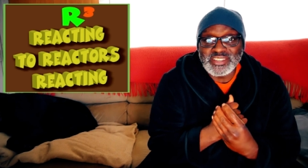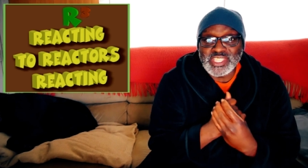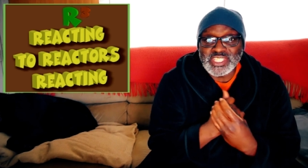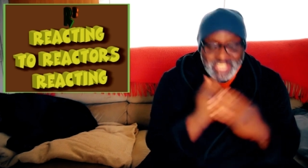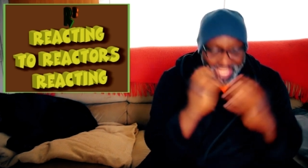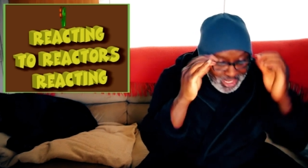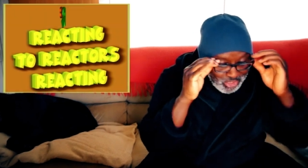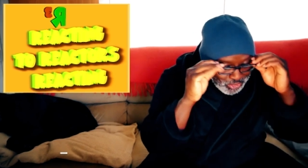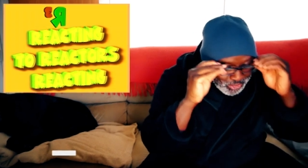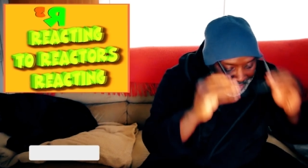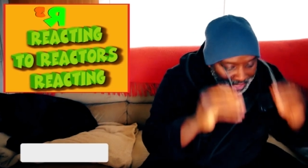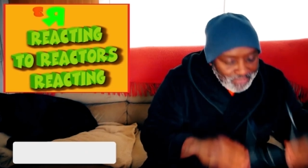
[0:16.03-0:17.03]
to the
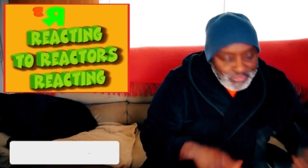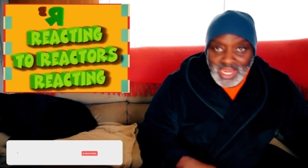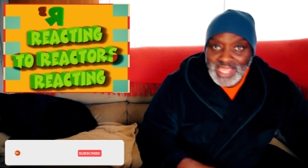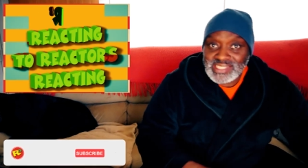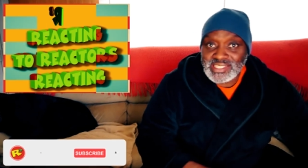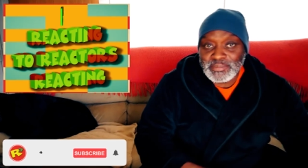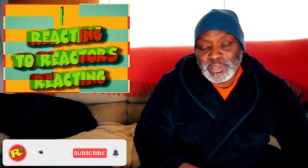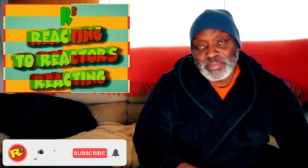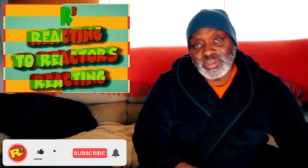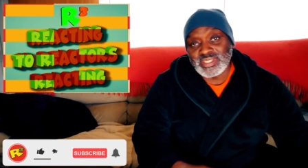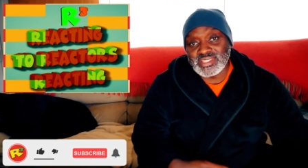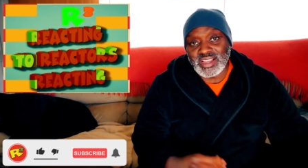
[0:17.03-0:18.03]
channel. If you like seeing
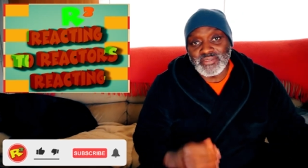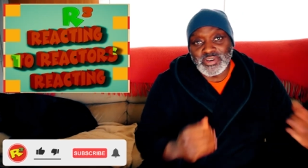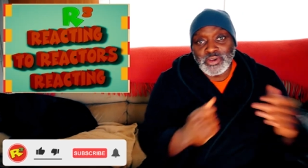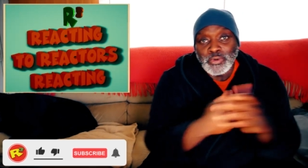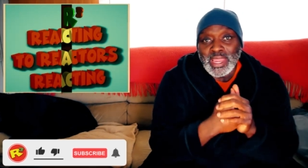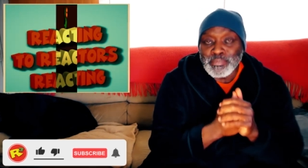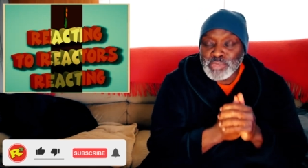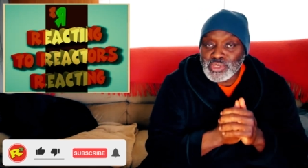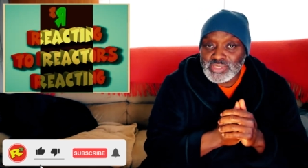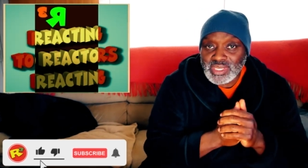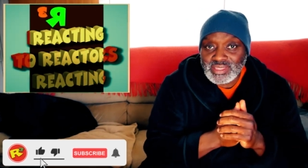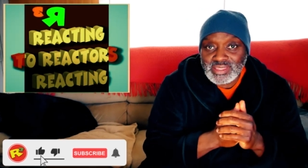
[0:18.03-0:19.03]
people discover great
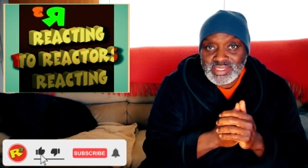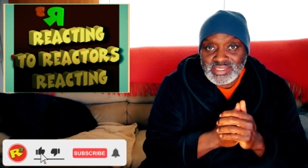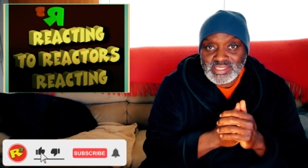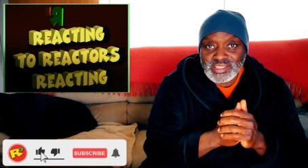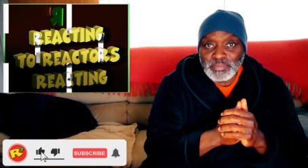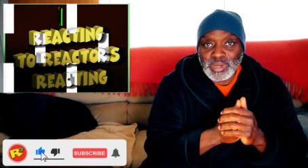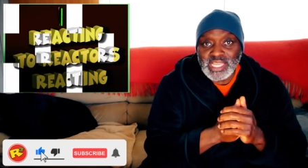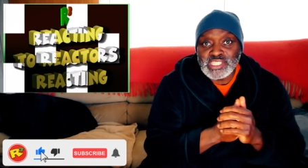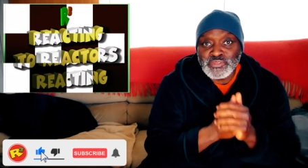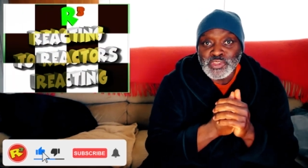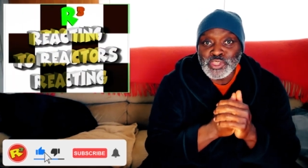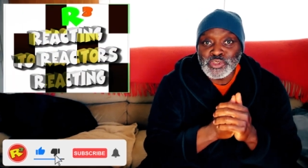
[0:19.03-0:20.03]
music, this is the place
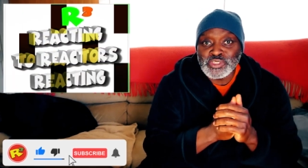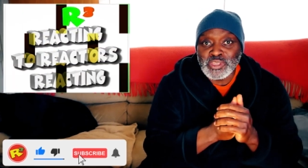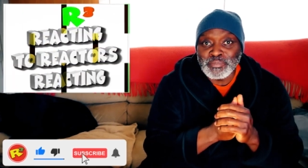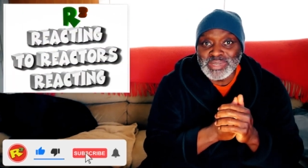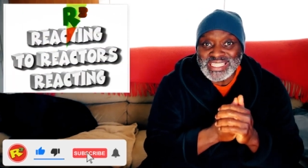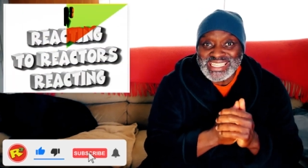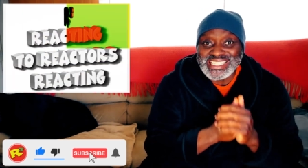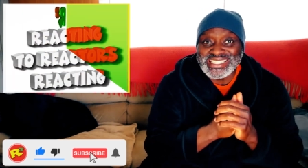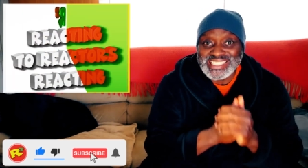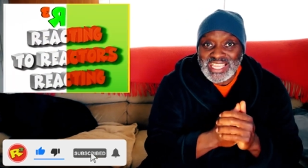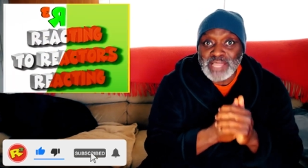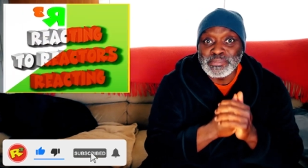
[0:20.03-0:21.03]
for you, so please
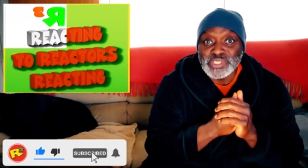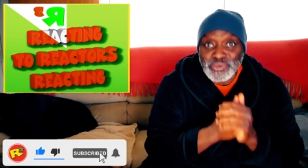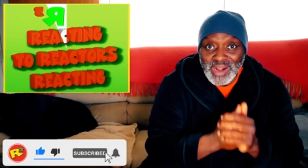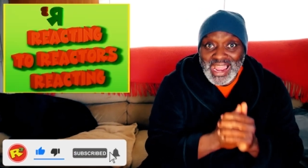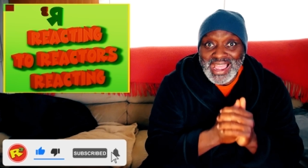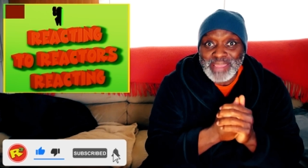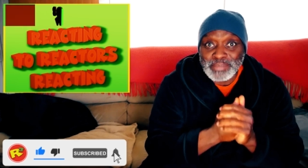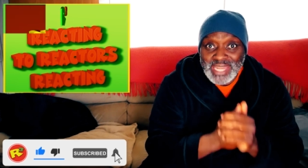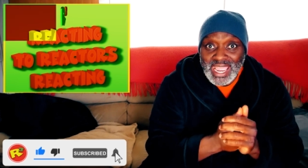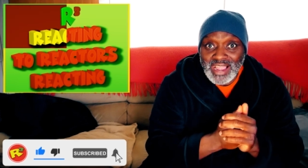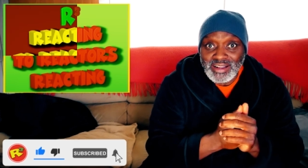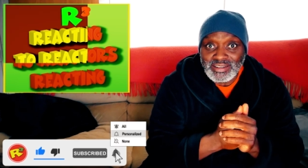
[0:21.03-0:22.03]
subscribe
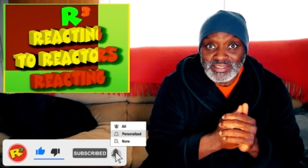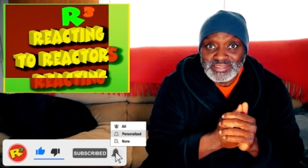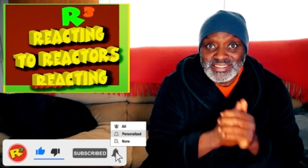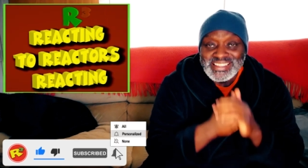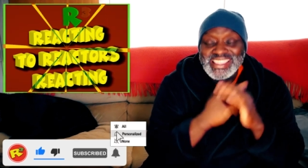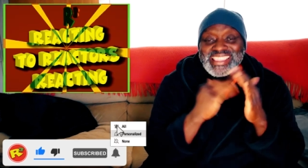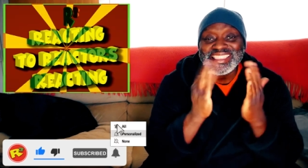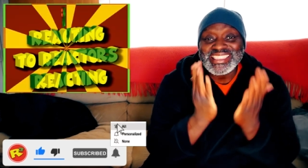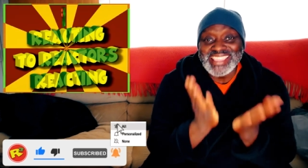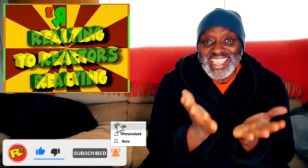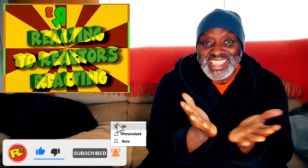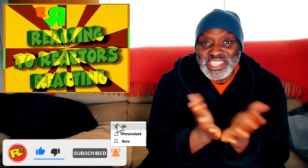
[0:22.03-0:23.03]
now.
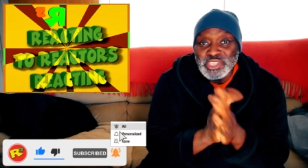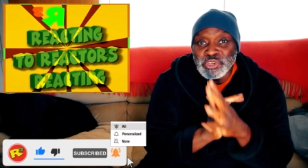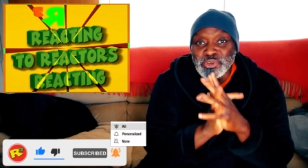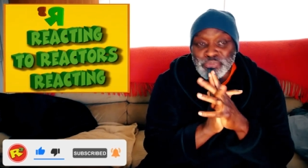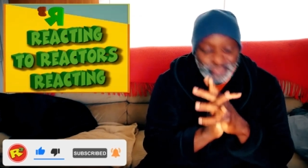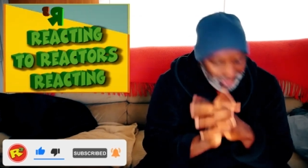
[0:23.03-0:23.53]
Thank you.